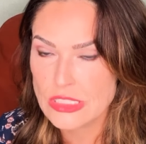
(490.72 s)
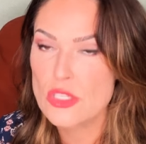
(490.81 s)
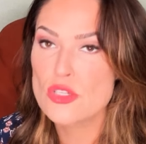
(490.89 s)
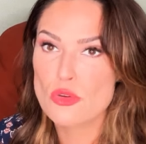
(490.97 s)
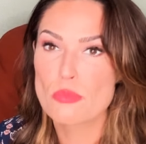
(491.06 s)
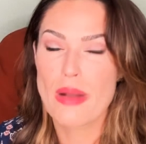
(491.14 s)

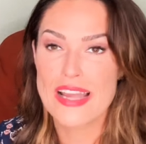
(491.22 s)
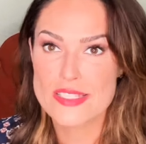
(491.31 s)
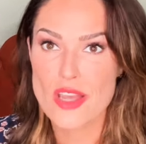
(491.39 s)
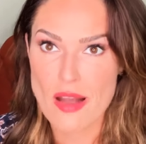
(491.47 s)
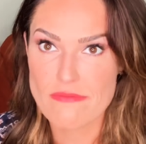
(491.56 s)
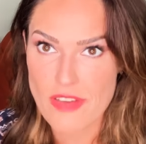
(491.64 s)
those are my
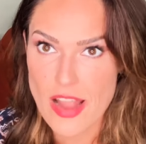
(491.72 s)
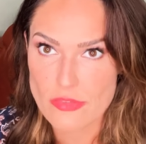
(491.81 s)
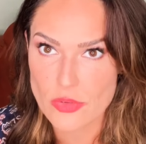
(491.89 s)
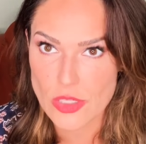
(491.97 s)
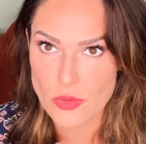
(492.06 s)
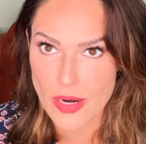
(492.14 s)
top
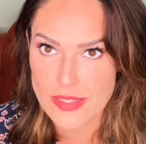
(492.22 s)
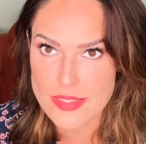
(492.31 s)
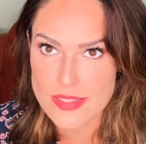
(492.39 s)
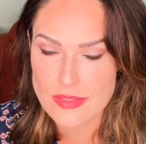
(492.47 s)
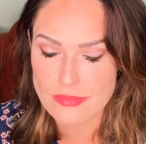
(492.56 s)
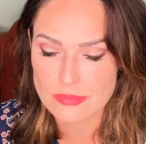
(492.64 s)
5
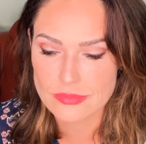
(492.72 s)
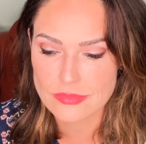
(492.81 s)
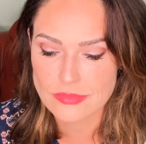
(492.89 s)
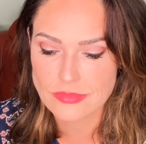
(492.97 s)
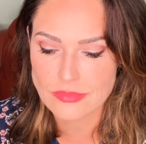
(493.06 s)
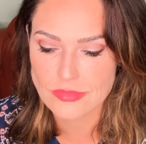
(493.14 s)
regrets,
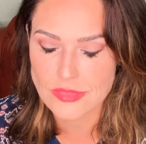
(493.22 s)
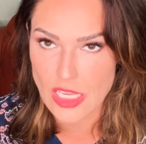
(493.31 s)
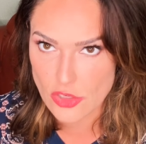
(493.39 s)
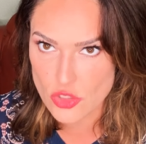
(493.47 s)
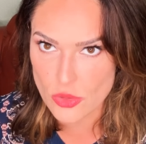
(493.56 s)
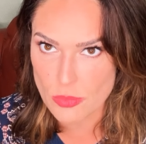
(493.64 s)

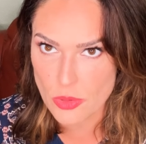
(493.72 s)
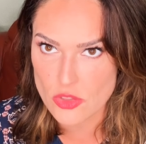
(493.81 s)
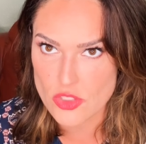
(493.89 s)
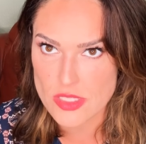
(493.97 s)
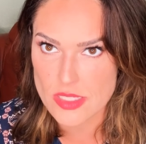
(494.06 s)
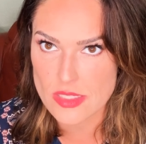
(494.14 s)
luxury
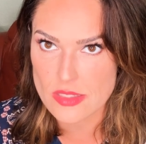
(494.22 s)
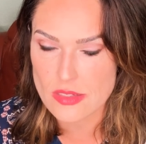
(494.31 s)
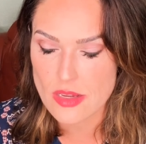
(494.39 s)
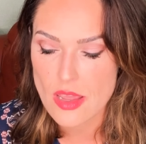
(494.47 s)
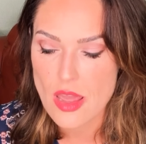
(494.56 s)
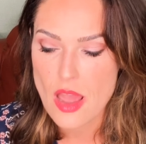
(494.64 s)
purchases.
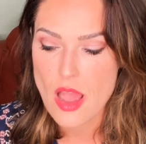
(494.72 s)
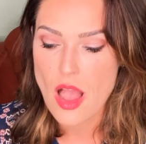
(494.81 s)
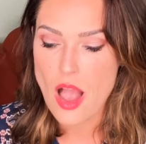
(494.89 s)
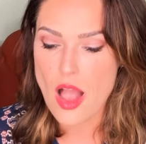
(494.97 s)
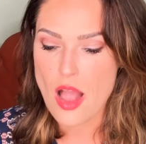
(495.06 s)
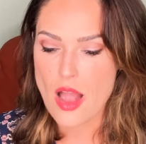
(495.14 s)

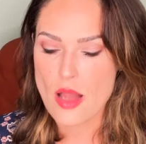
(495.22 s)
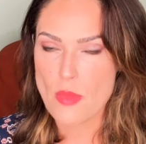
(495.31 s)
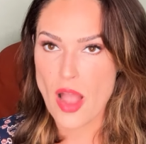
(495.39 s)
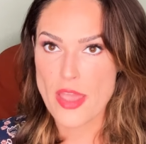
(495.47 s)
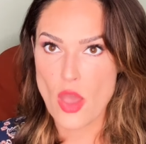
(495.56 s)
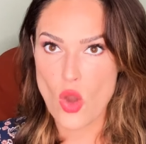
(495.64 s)

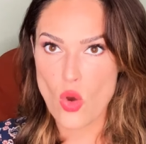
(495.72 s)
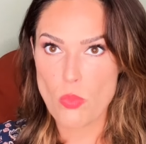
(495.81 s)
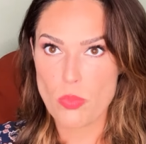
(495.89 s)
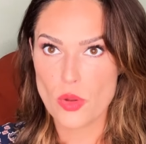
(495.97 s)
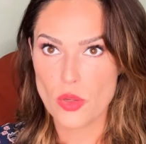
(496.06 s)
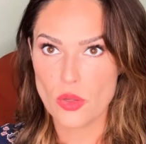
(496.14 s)
I
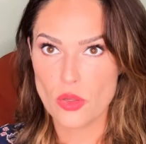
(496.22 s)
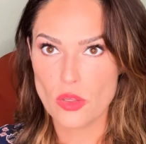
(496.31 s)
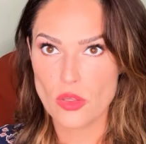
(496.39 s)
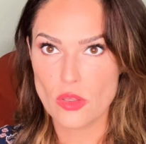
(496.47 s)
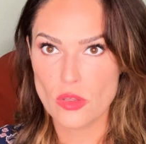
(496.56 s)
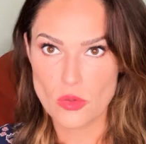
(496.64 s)
hope
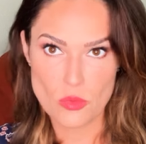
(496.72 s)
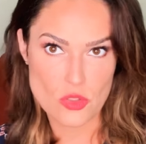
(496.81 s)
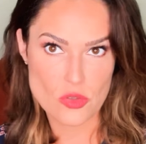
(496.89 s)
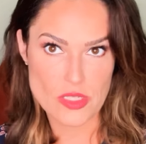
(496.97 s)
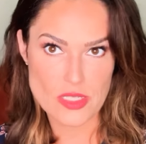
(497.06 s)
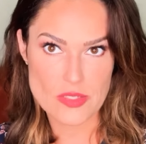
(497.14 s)
you
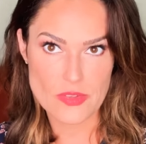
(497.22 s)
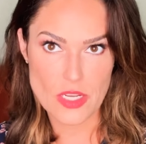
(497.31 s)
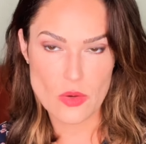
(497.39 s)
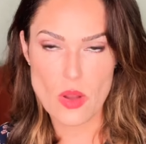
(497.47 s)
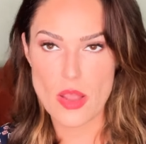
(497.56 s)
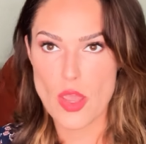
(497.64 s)
enjoyed this
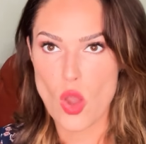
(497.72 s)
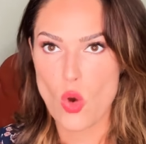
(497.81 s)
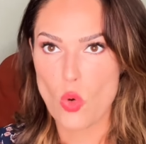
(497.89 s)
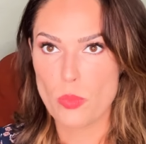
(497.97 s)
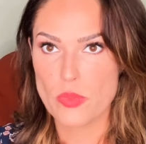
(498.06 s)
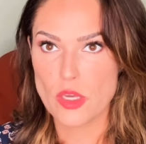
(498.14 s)
video. I
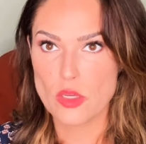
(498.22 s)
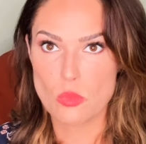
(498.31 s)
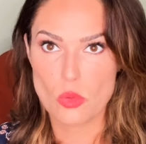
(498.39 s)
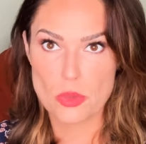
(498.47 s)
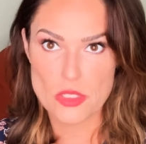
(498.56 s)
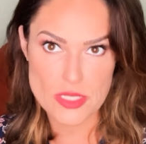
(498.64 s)
hope that you
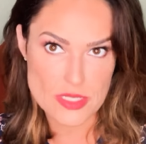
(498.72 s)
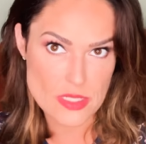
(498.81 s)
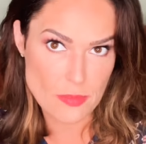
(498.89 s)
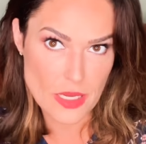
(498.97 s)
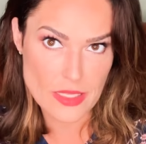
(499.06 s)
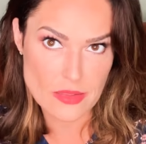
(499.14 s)
will
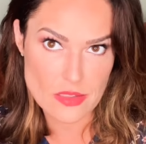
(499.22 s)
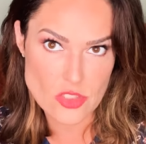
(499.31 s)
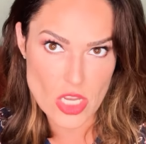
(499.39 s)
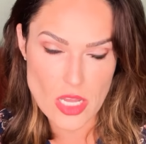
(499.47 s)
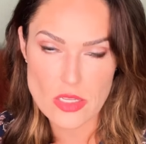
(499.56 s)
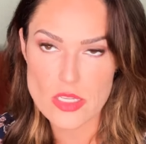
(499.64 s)
participate in the
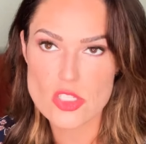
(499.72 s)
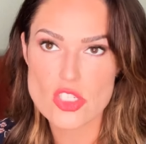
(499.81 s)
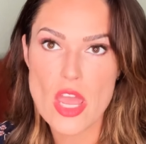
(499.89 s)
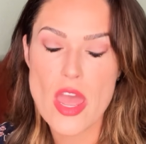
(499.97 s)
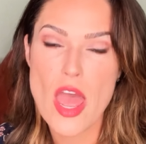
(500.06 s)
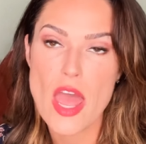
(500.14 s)
challenge.
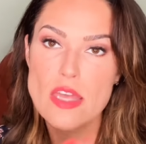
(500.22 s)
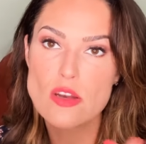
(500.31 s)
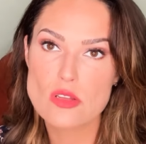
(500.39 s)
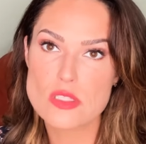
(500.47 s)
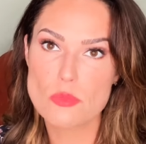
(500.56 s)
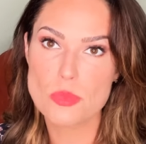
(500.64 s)
And
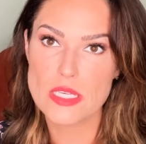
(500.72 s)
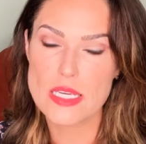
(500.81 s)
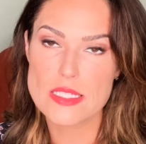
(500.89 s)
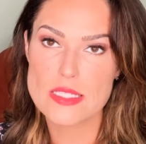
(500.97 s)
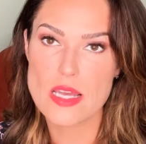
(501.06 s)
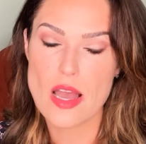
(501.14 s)
also
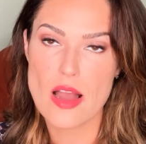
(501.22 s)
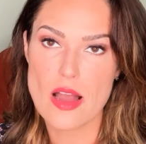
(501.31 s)
please